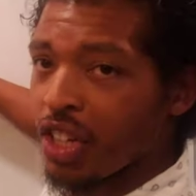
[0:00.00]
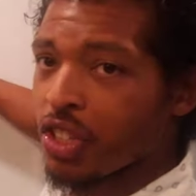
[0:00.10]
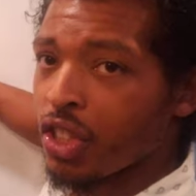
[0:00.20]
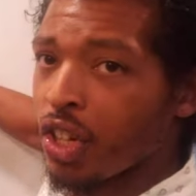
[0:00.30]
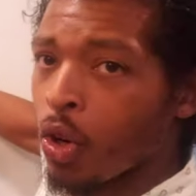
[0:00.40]

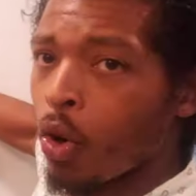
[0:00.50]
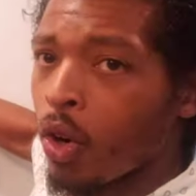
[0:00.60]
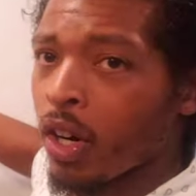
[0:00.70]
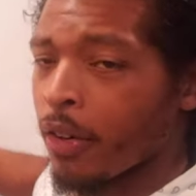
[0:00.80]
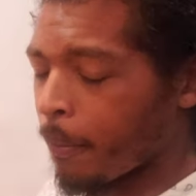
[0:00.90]
into the
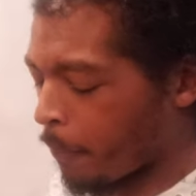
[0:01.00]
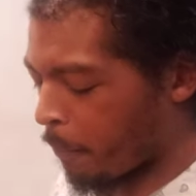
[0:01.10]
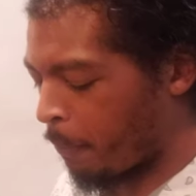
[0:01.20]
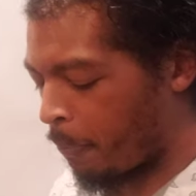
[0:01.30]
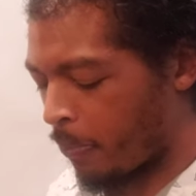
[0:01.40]
core,
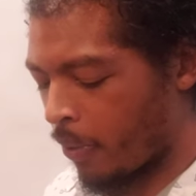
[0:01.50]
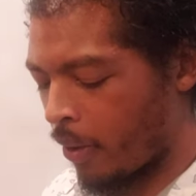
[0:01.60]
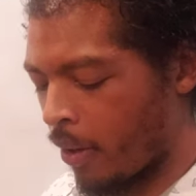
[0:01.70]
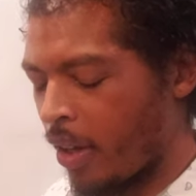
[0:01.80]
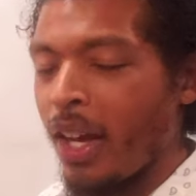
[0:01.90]

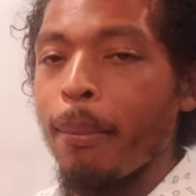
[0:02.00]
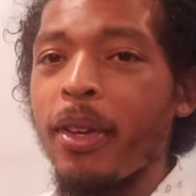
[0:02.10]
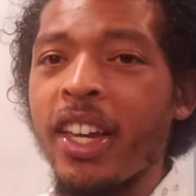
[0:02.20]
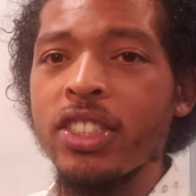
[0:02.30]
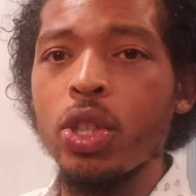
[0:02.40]

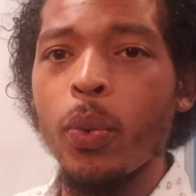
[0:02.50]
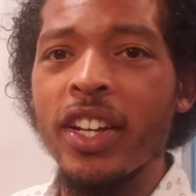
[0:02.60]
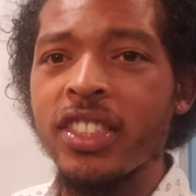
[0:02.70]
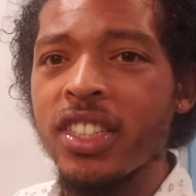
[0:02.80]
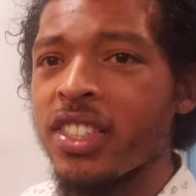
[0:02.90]
because the
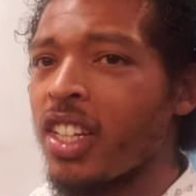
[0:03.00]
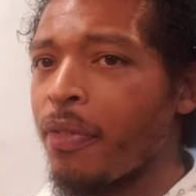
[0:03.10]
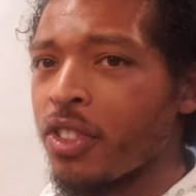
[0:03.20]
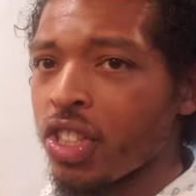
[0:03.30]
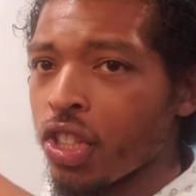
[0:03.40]
rest of this
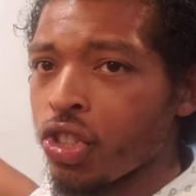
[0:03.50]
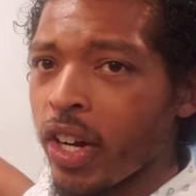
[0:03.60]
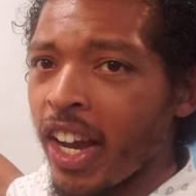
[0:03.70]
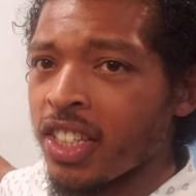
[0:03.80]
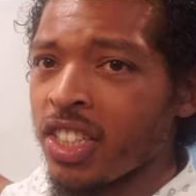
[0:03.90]
stuff is a
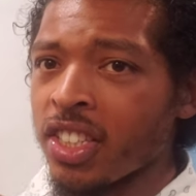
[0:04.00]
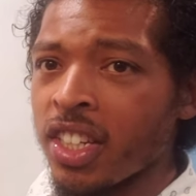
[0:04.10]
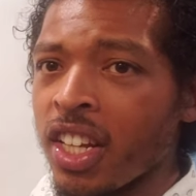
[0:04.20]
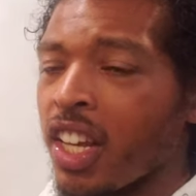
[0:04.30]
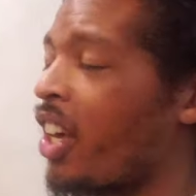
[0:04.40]
distraction.
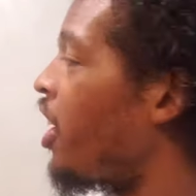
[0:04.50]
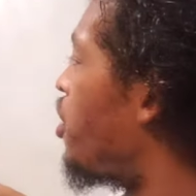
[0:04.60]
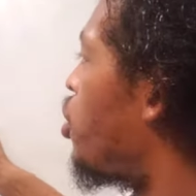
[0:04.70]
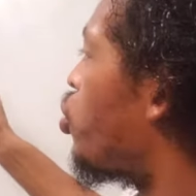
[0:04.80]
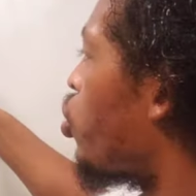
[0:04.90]
It
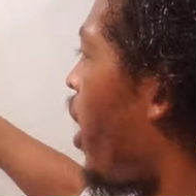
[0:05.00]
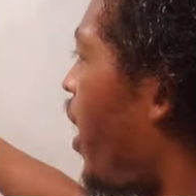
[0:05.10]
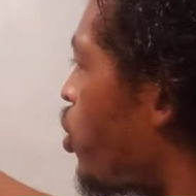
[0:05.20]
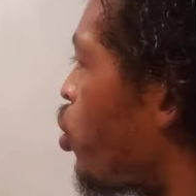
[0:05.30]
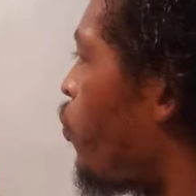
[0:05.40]

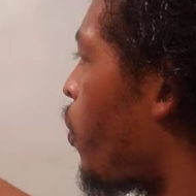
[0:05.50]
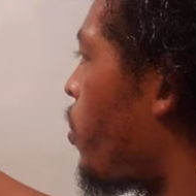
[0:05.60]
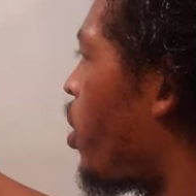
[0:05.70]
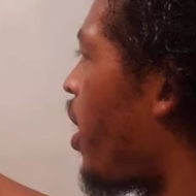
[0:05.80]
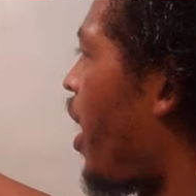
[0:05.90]
distracts you from
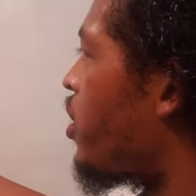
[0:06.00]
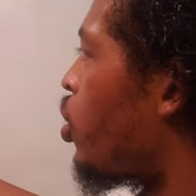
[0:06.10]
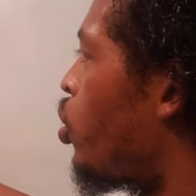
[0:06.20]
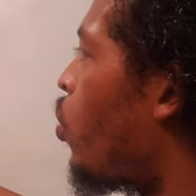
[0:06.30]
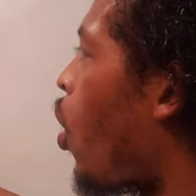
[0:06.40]

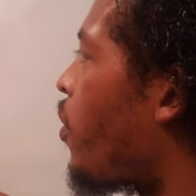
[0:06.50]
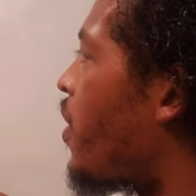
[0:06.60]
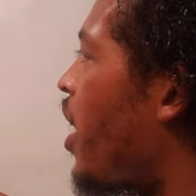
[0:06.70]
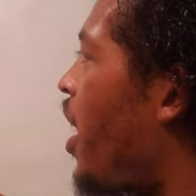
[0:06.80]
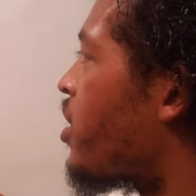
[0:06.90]
realizing you are
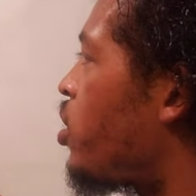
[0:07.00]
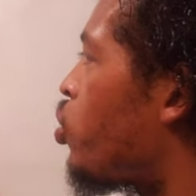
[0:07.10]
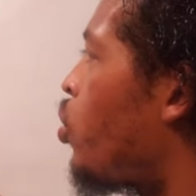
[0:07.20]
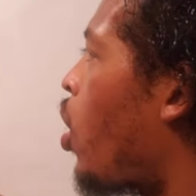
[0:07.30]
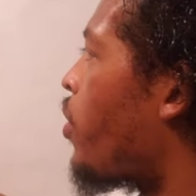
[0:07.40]
the essence,
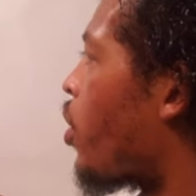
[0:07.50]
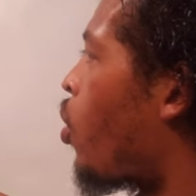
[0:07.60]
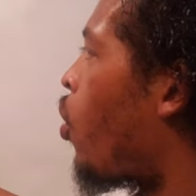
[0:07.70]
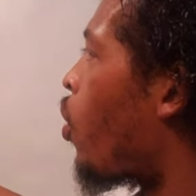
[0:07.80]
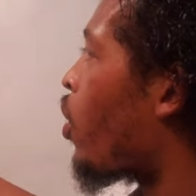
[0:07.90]
you are the
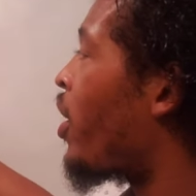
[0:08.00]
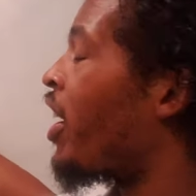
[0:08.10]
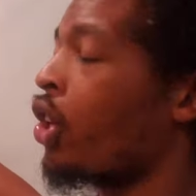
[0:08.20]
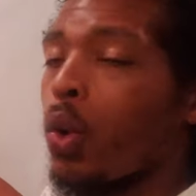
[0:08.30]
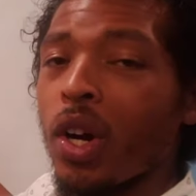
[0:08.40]
core,
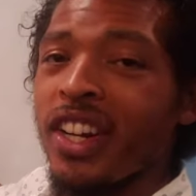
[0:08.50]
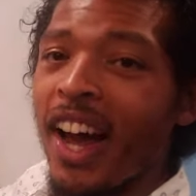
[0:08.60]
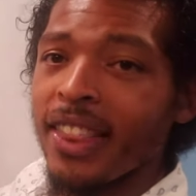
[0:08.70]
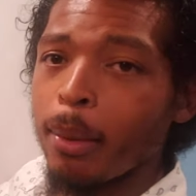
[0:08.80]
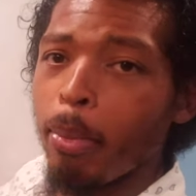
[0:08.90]
you are
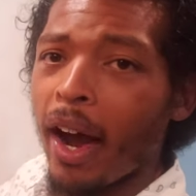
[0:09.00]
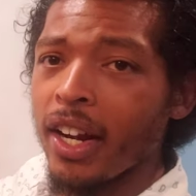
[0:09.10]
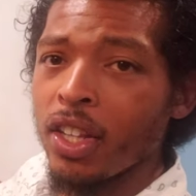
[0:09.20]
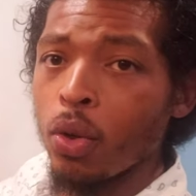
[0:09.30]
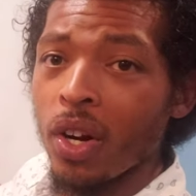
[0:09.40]
not the
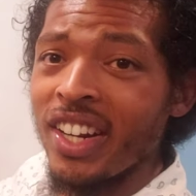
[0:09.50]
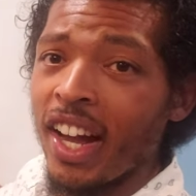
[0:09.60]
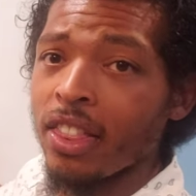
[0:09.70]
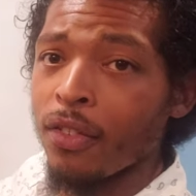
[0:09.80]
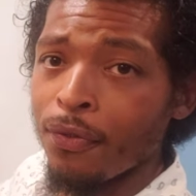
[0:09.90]
body, you are
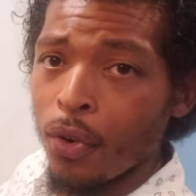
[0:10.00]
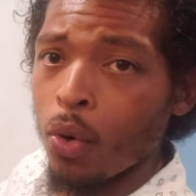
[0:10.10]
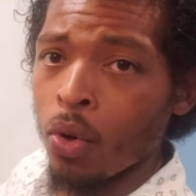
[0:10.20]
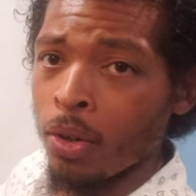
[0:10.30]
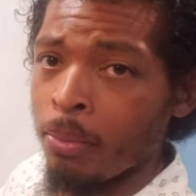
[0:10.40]
not the
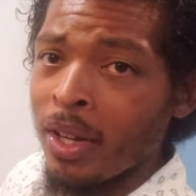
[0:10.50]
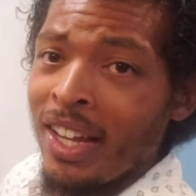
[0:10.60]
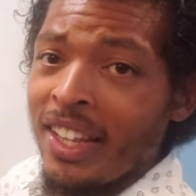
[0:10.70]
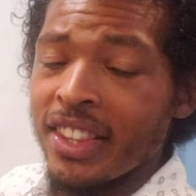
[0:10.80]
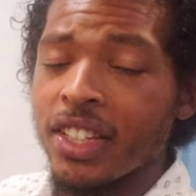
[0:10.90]
form.
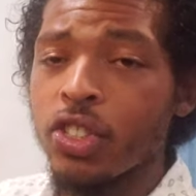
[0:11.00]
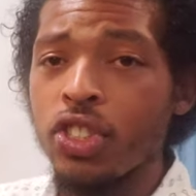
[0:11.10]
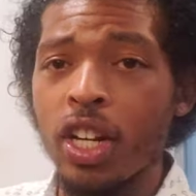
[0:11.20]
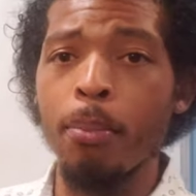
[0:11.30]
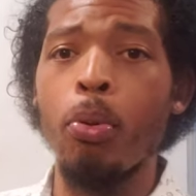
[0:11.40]
This is
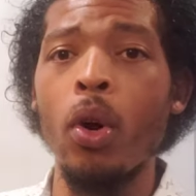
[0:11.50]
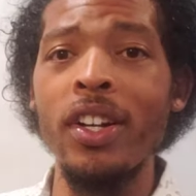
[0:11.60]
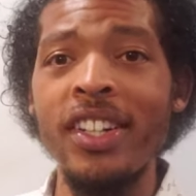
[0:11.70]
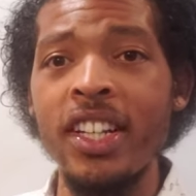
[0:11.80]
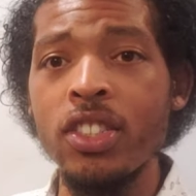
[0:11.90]
an
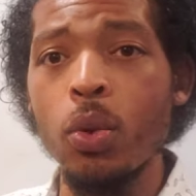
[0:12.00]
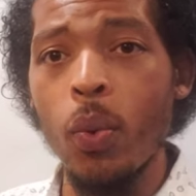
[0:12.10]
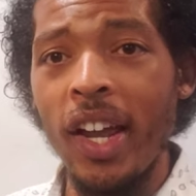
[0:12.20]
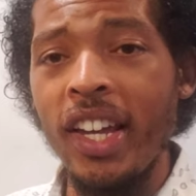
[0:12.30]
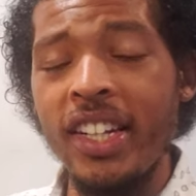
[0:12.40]
important thing to
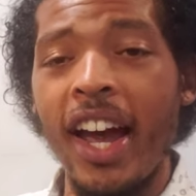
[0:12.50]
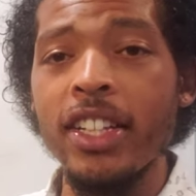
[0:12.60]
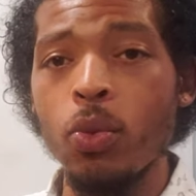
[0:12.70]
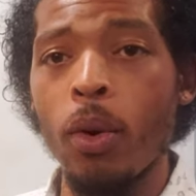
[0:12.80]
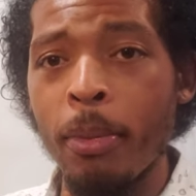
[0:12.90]
recognize
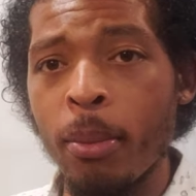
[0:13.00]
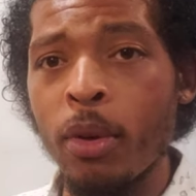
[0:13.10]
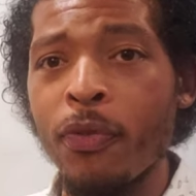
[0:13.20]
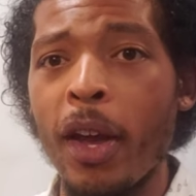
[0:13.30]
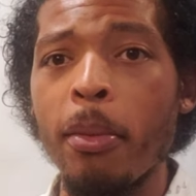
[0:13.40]
and
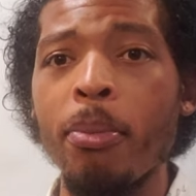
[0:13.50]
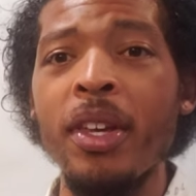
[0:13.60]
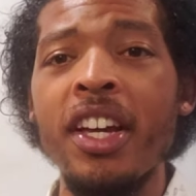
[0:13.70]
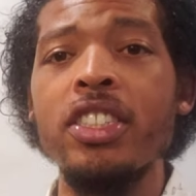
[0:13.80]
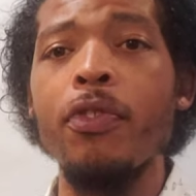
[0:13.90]
remember, family,
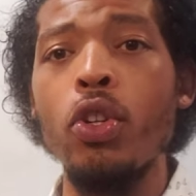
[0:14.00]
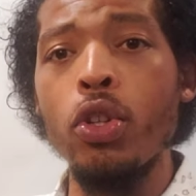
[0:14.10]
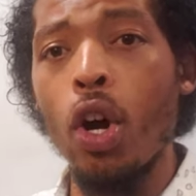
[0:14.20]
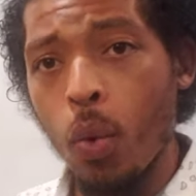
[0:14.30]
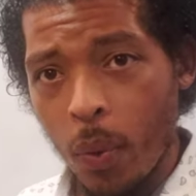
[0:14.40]
because if you
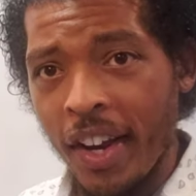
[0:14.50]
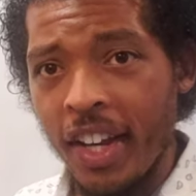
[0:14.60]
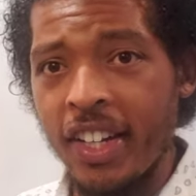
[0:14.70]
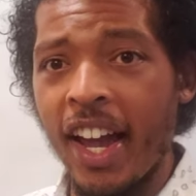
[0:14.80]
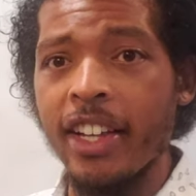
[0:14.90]
don't
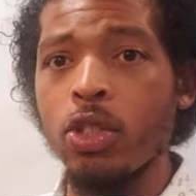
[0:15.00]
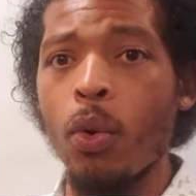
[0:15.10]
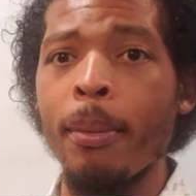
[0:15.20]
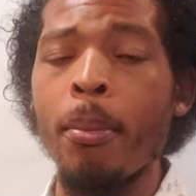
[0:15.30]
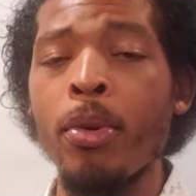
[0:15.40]
recognize and
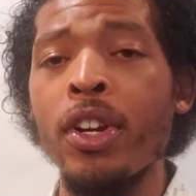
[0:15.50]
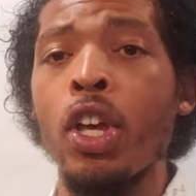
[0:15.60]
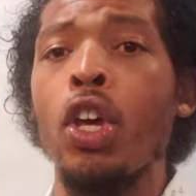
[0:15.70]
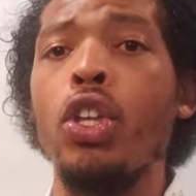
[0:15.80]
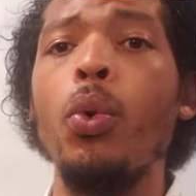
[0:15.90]
remember it,
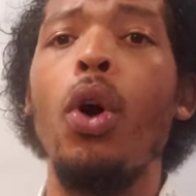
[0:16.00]
you